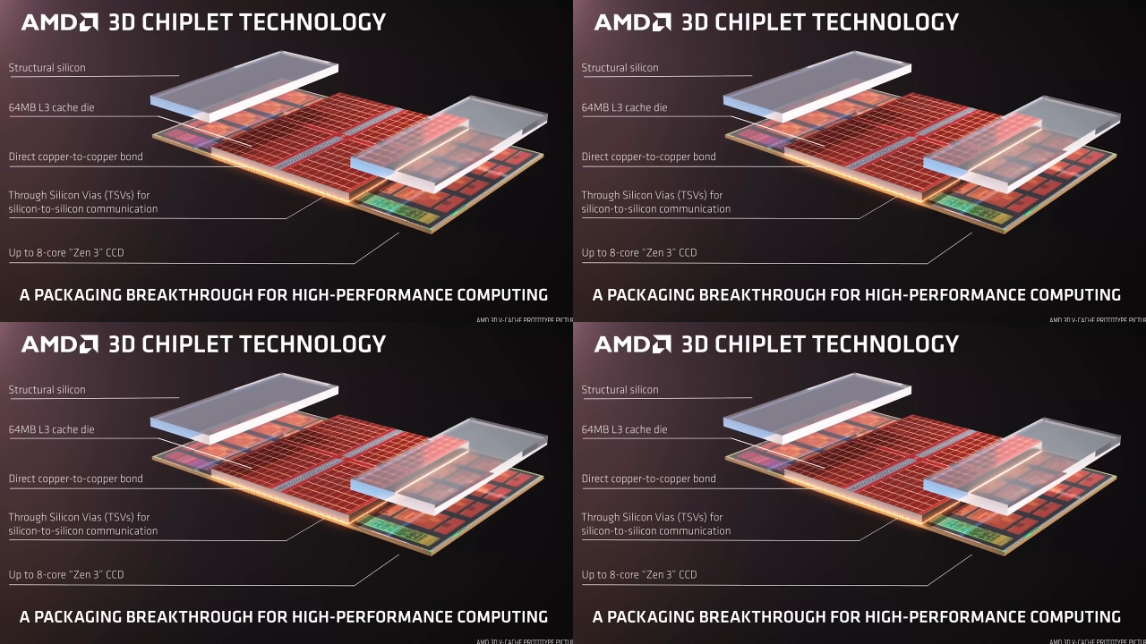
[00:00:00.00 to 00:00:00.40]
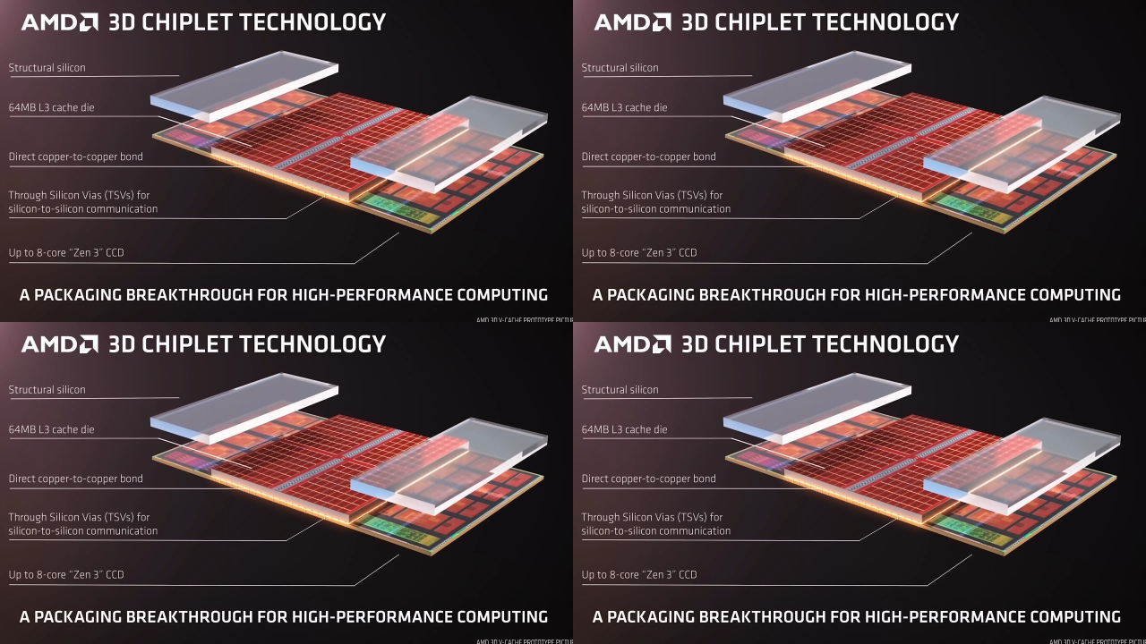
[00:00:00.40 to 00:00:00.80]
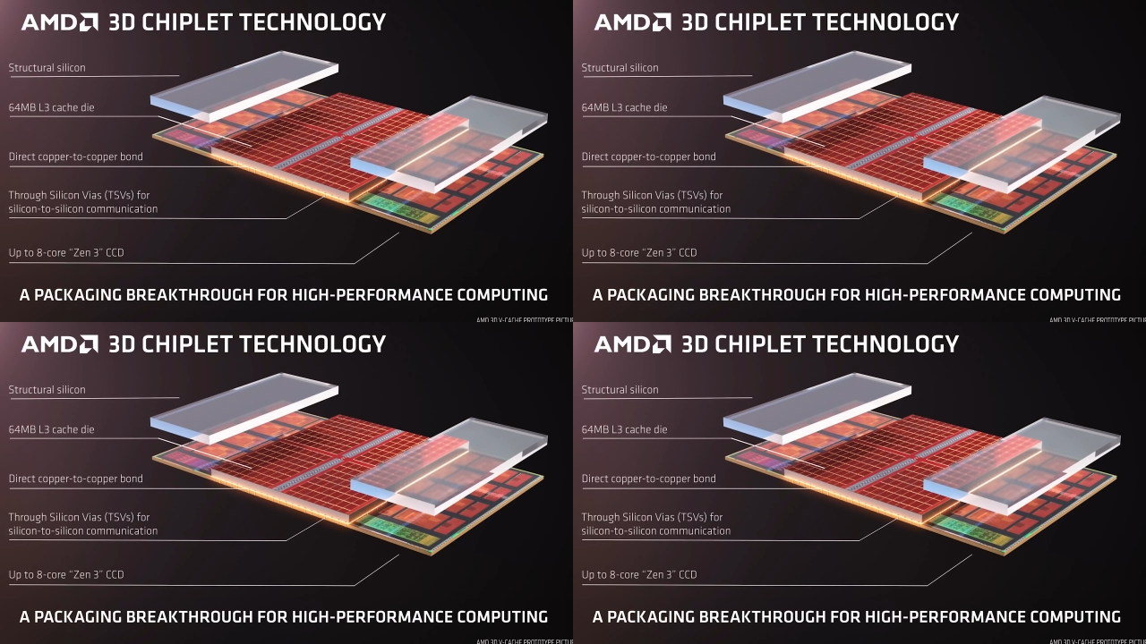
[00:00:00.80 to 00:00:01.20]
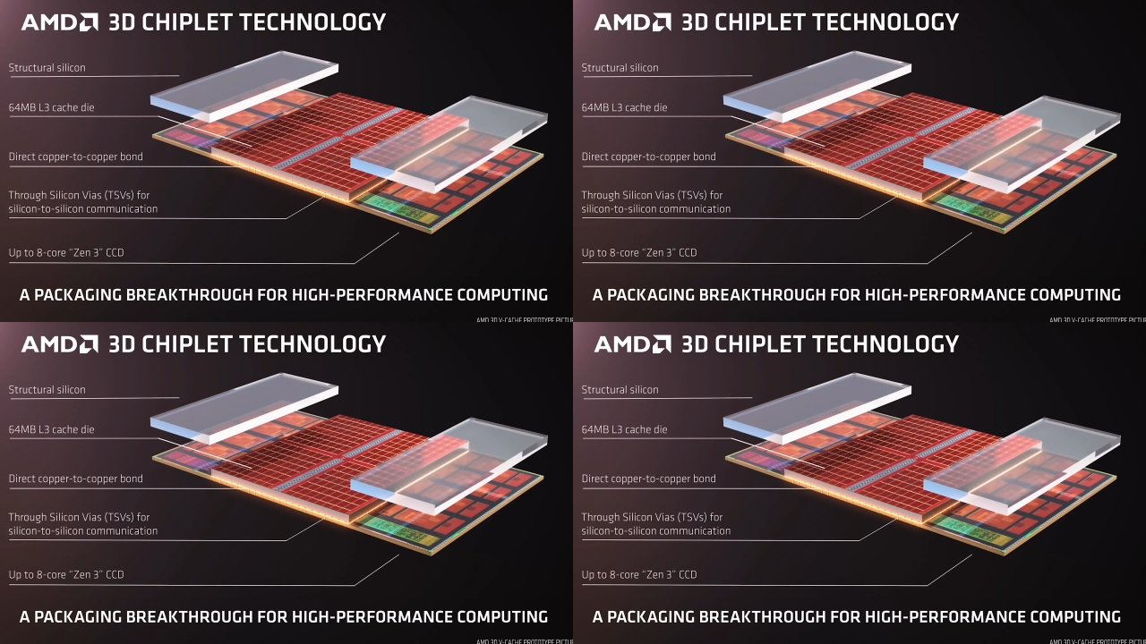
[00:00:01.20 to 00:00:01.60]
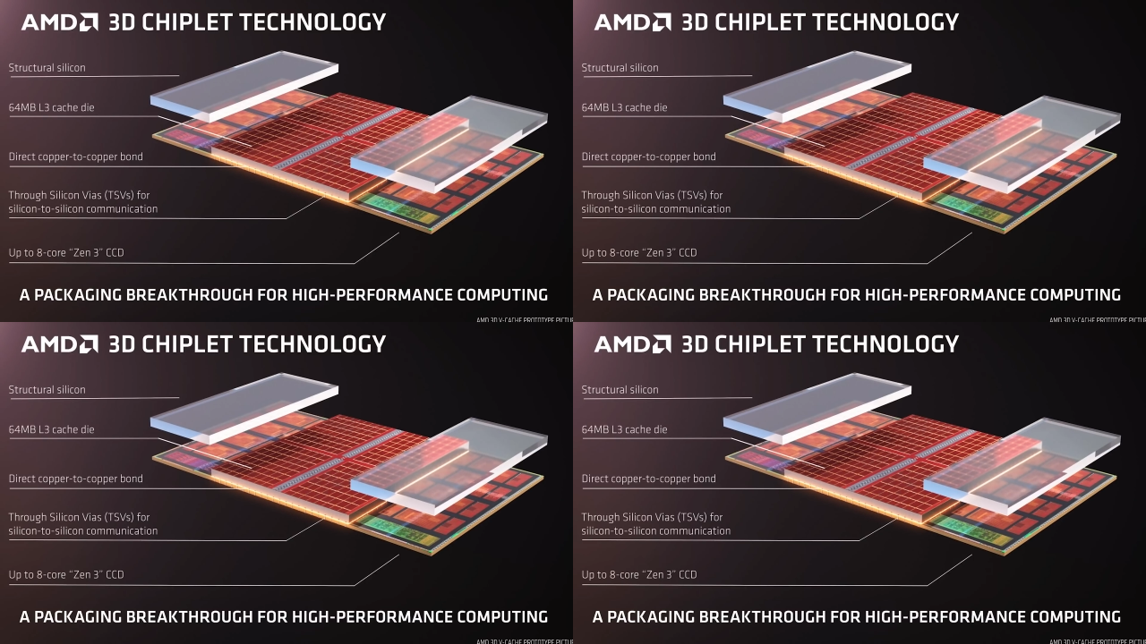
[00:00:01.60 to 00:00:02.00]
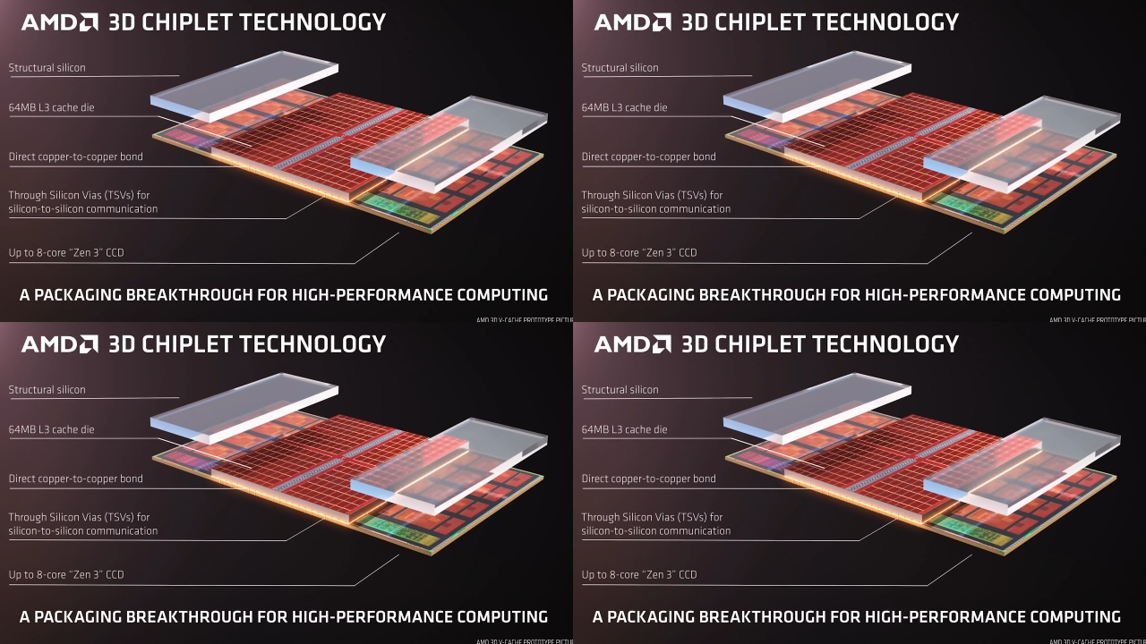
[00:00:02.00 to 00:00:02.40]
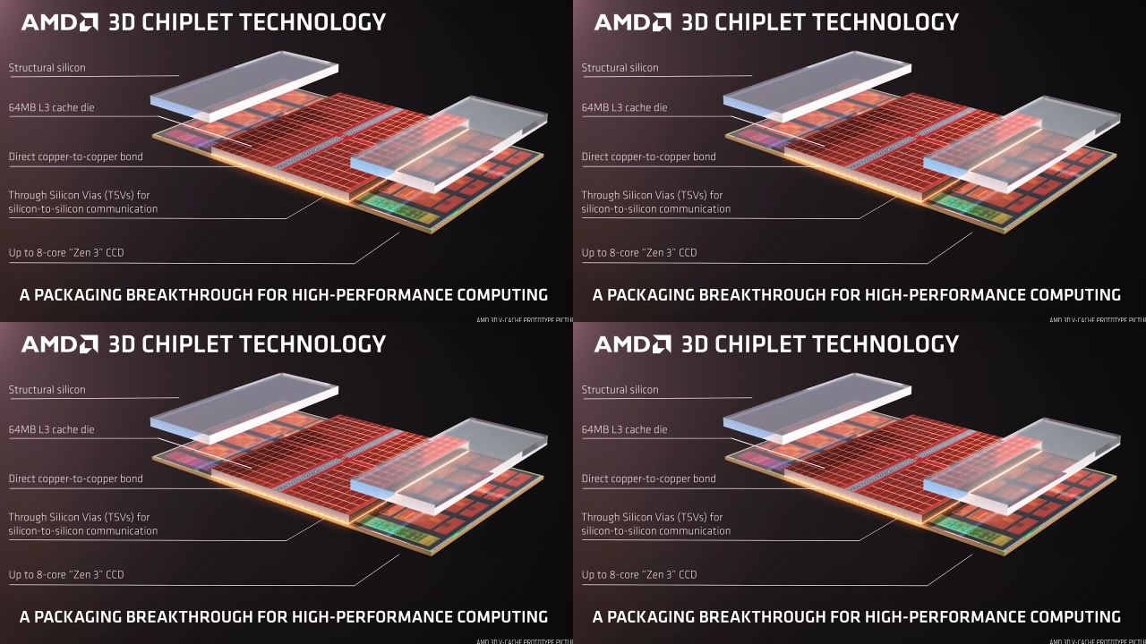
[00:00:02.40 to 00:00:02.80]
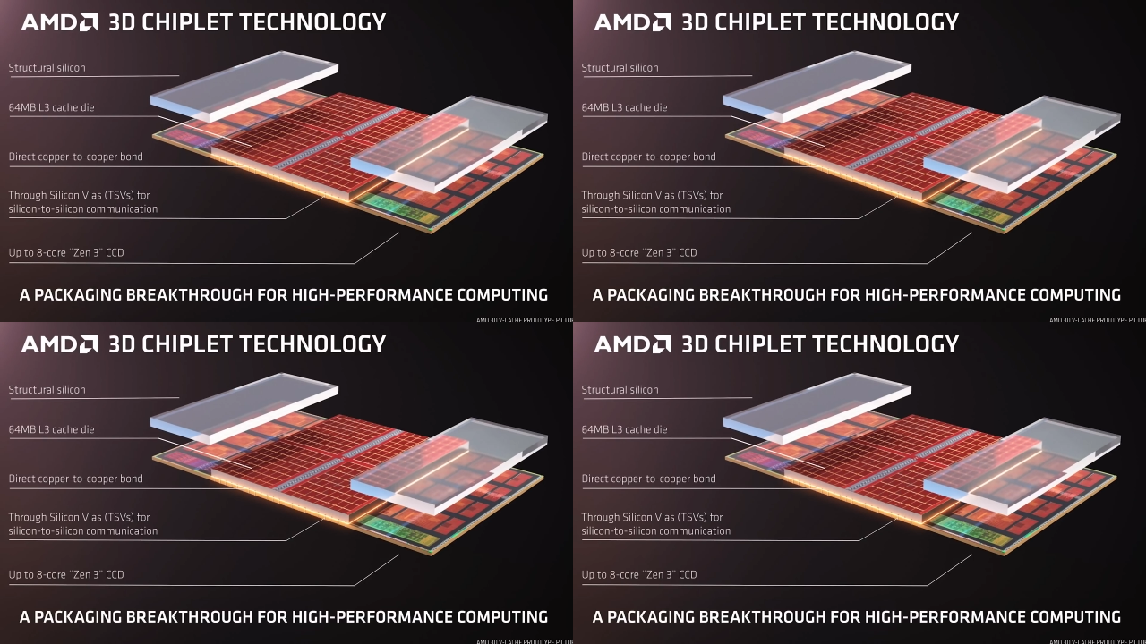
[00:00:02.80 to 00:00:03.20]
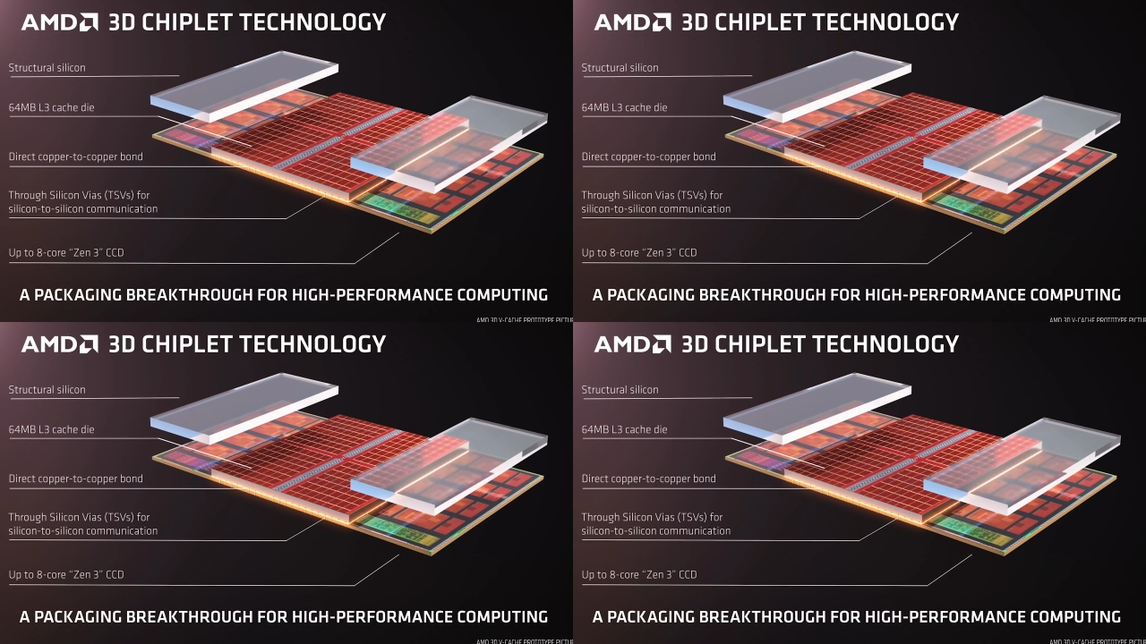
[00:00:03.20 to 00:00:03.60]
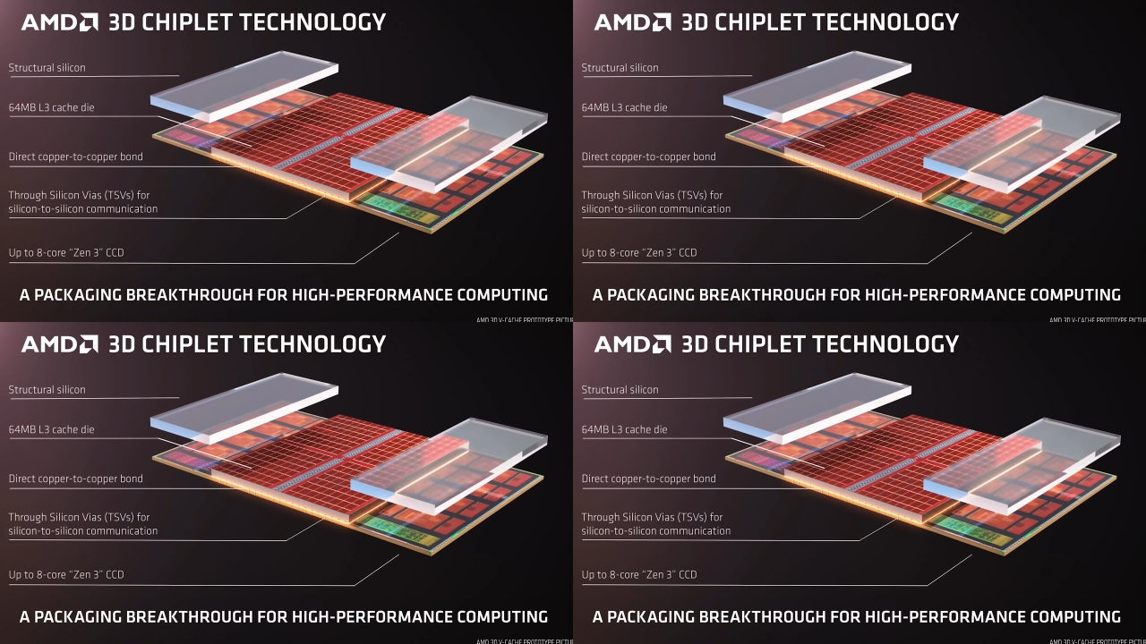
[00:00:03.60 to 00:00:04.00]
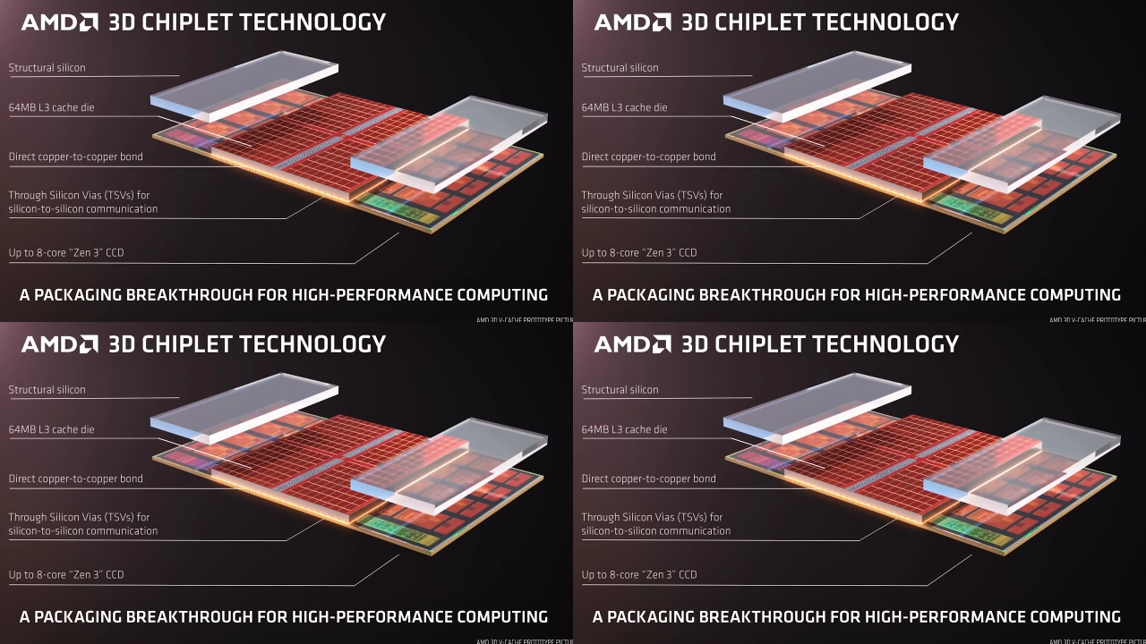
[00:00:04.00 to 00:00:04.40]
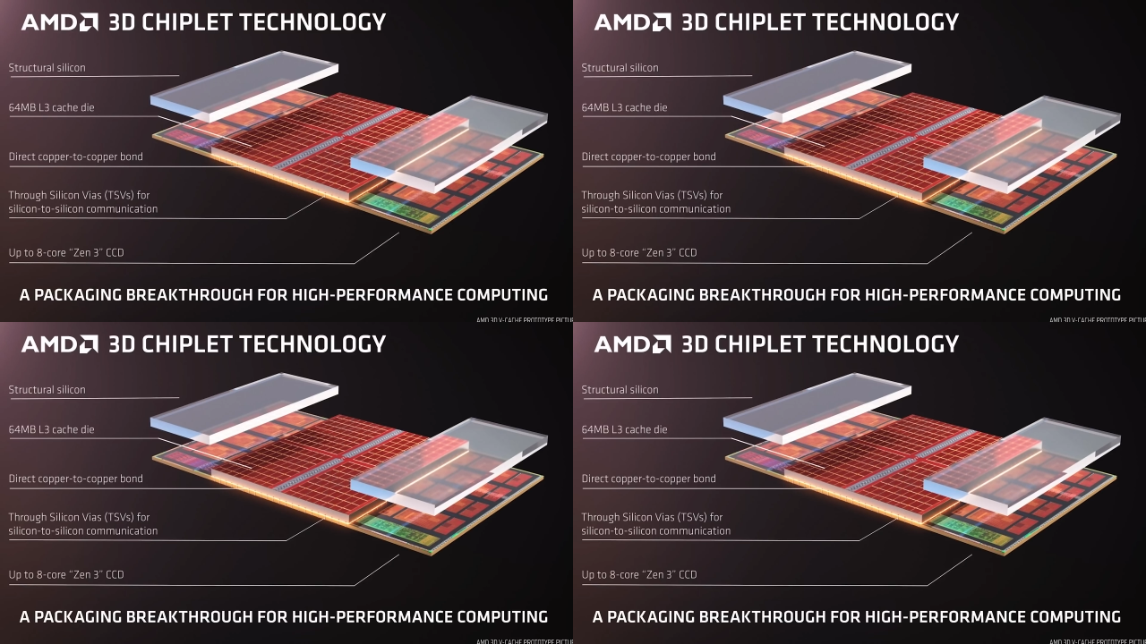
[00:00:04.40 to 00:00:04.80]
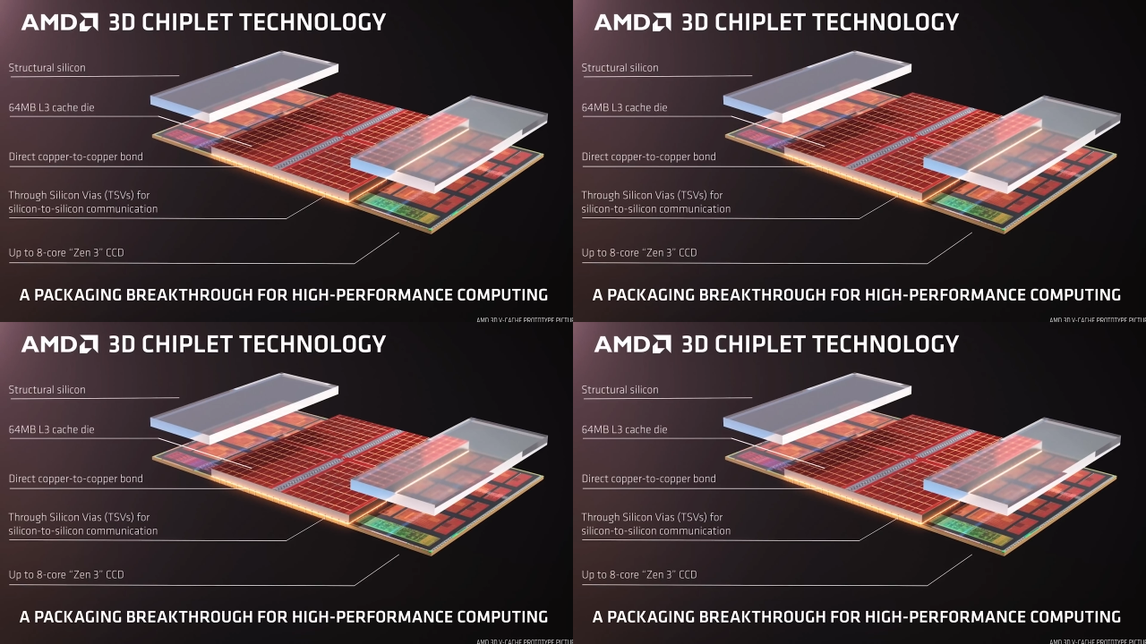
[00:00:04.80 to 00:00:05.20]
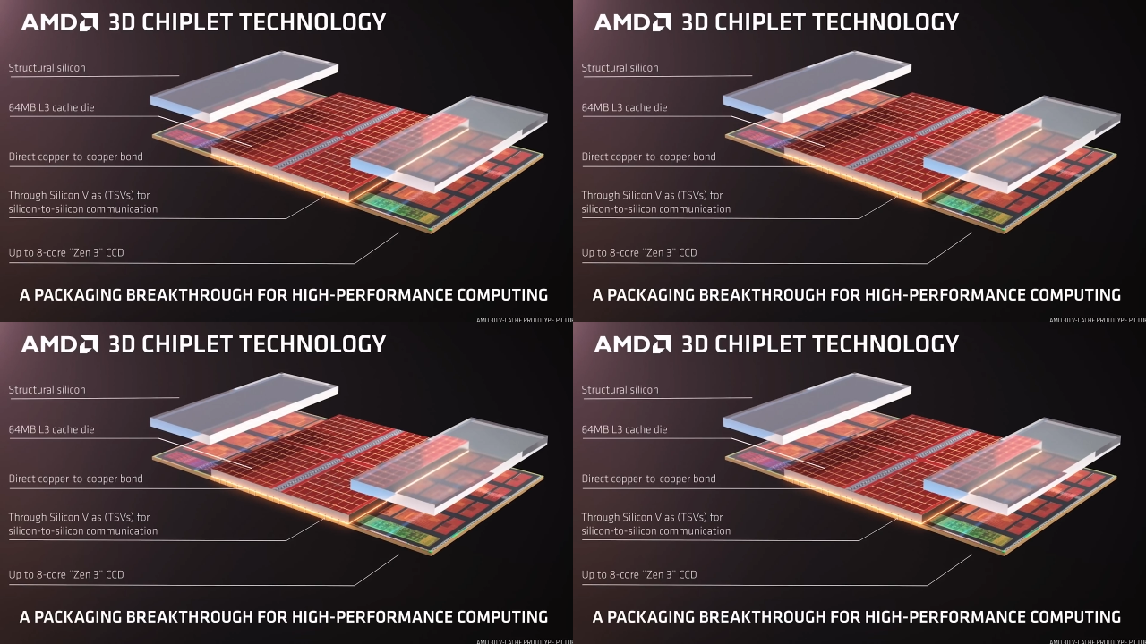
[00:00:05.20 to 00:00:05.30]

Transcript: (no speaker visible)